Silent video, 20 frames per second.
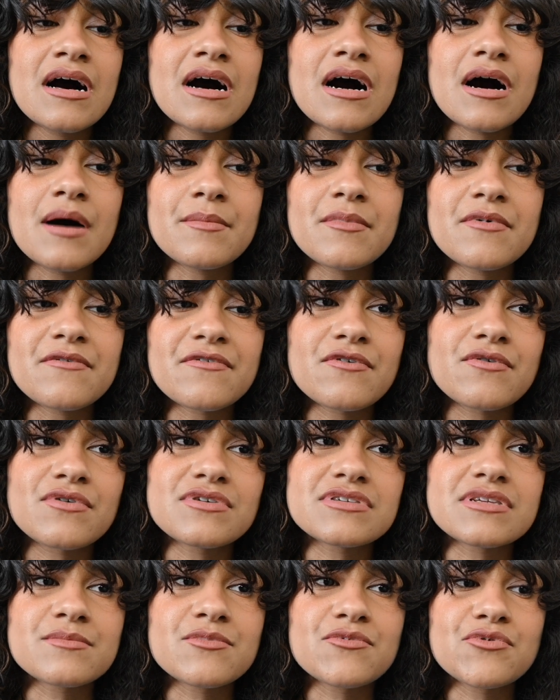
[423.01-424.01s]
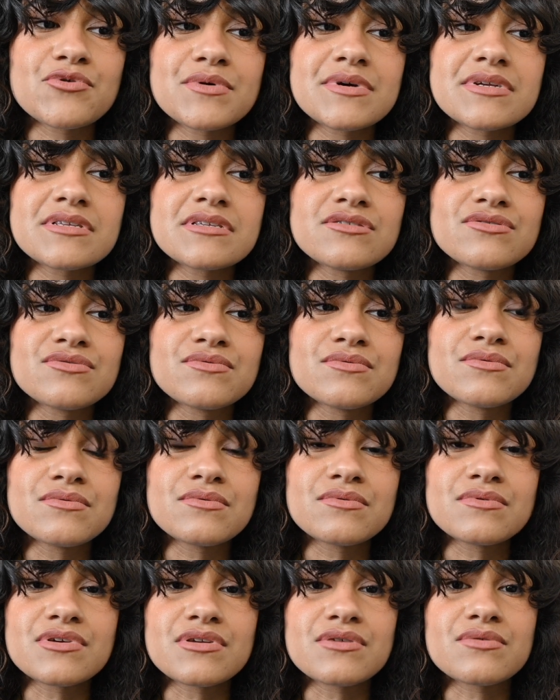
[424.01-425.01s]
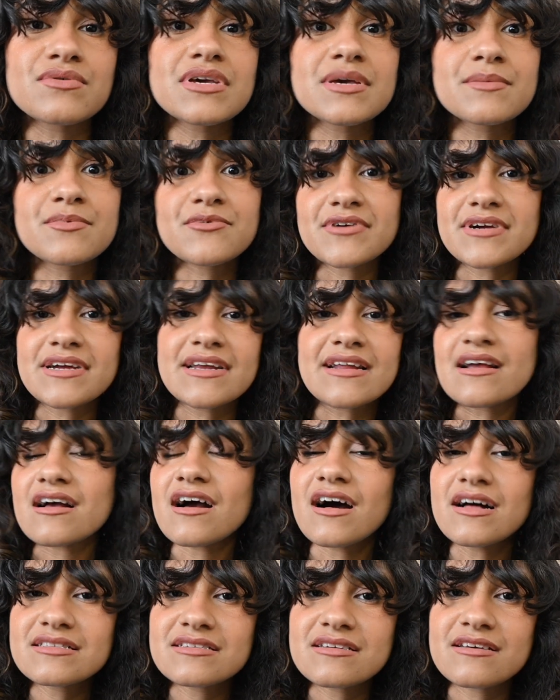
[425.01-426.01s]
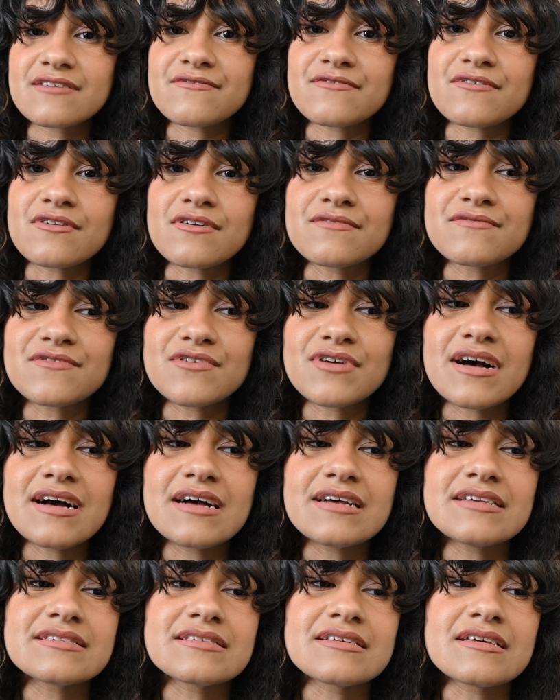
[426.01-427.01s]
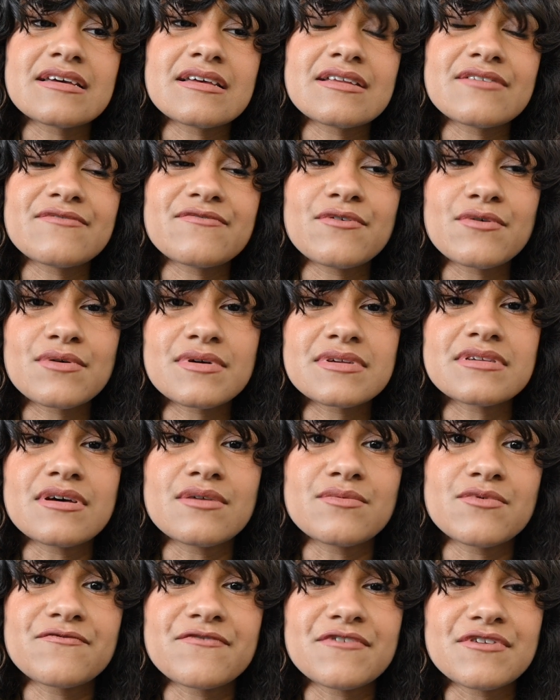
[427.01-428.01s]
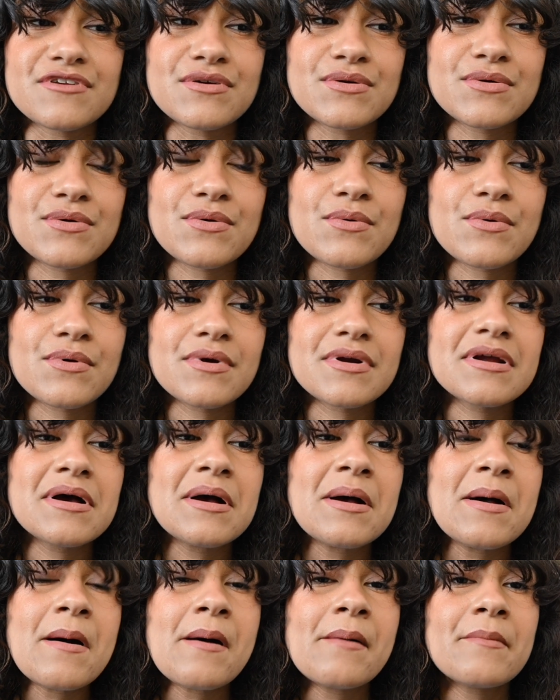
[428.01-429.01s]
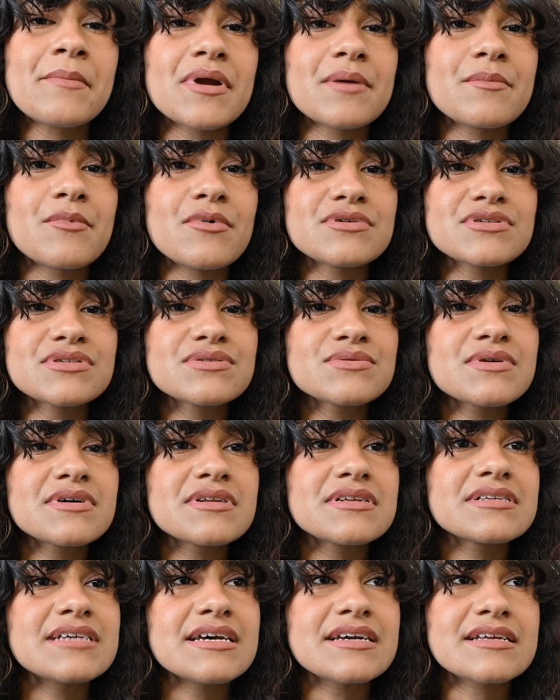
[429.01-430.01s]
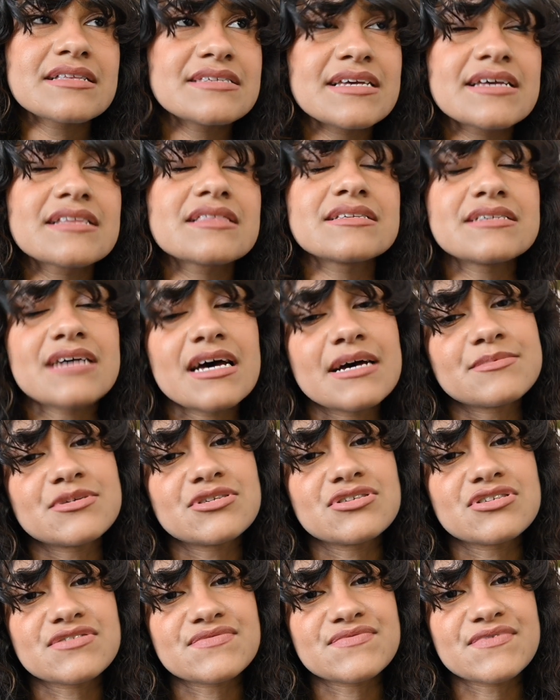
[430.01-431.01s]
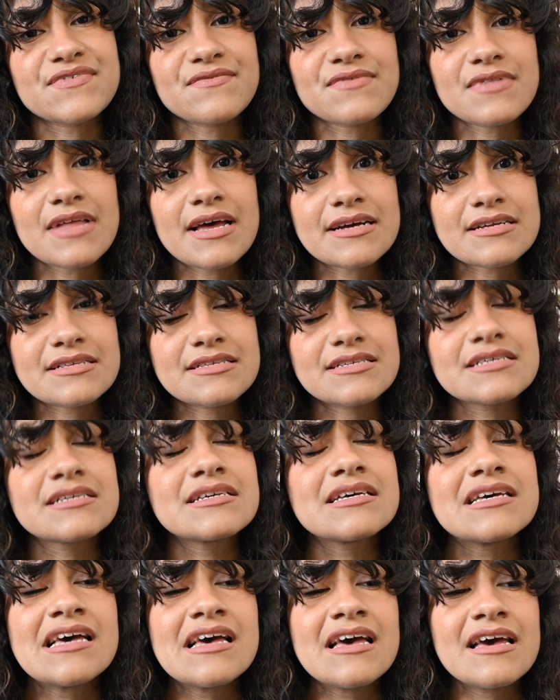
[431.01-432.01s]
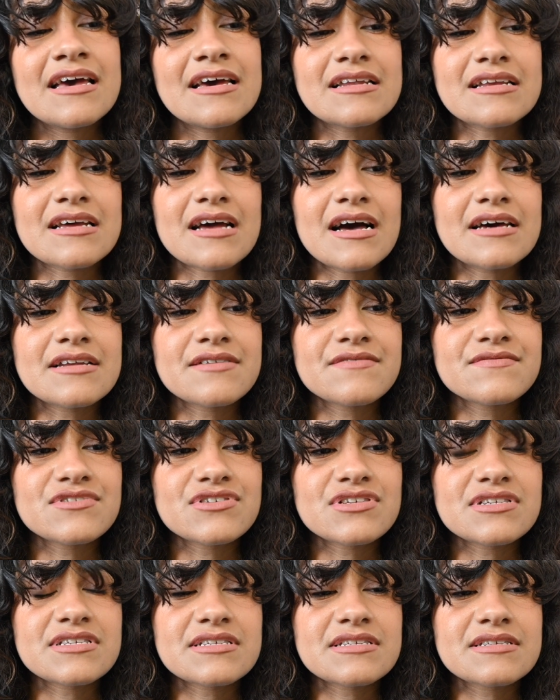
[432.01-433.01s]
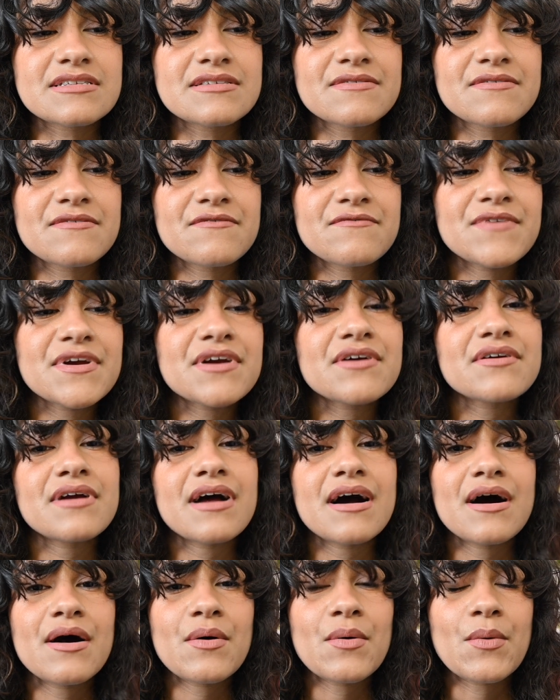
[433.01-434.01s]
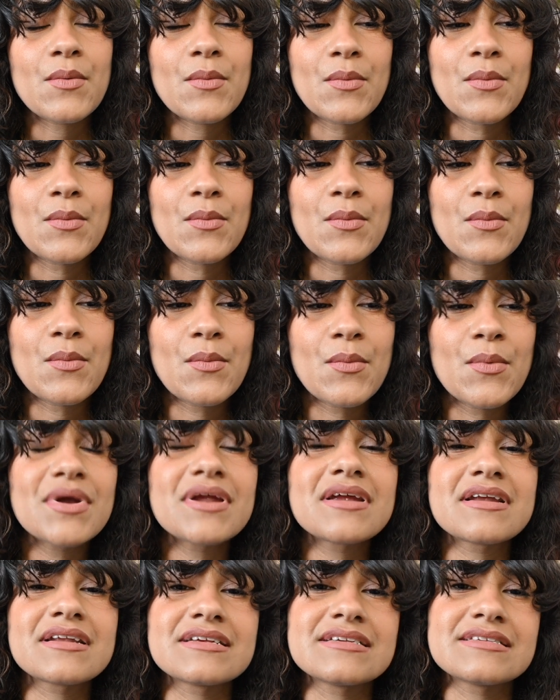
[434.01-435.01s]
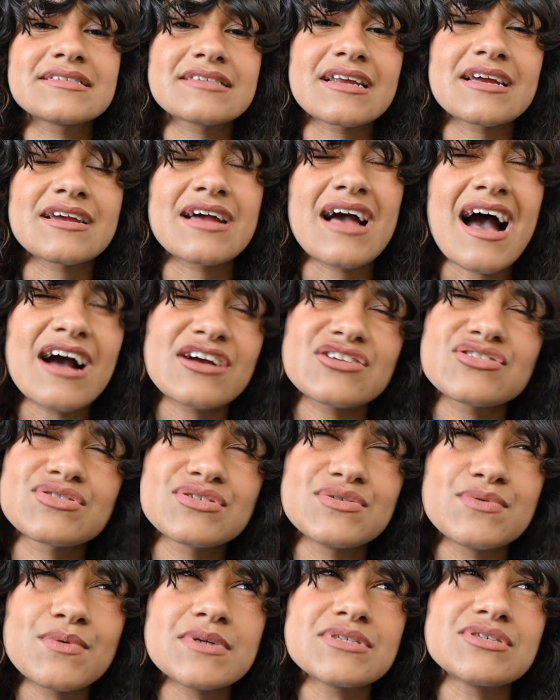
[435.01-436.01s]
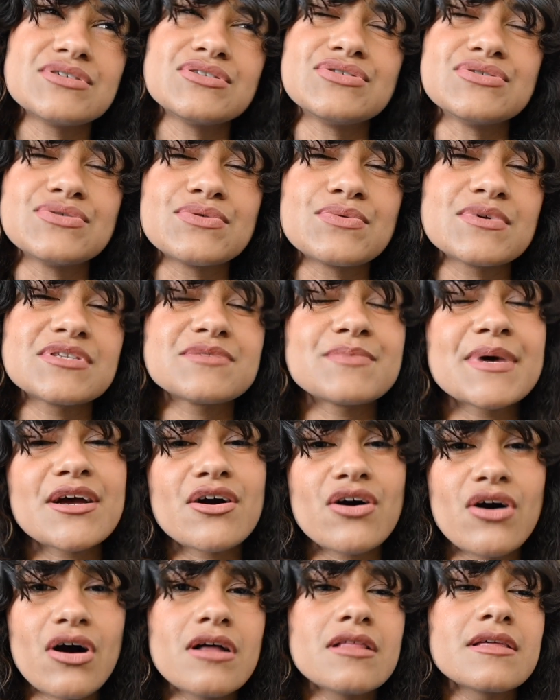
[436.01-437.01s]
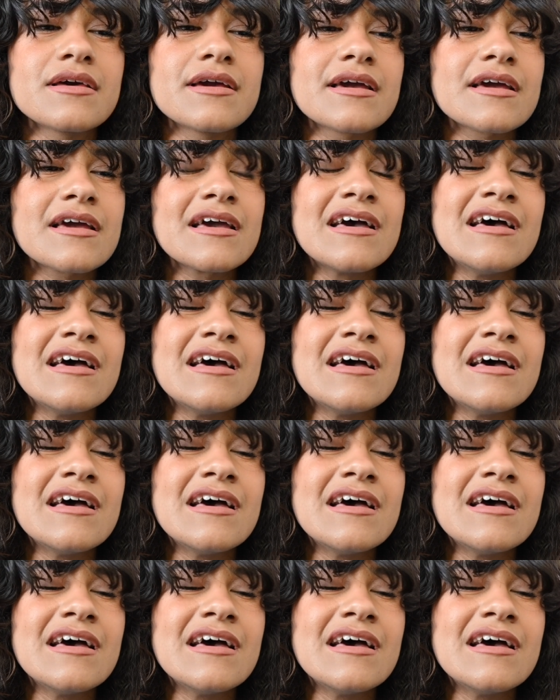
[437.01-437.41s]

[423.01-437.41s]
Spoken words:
Of course, I'm going to, you know, keep creating content for all of you guys and focus on Wolf and Unicorn, but I'm also going to take the time to just reflect and kind of just figure out what it is that I actually want to do, what's my calling,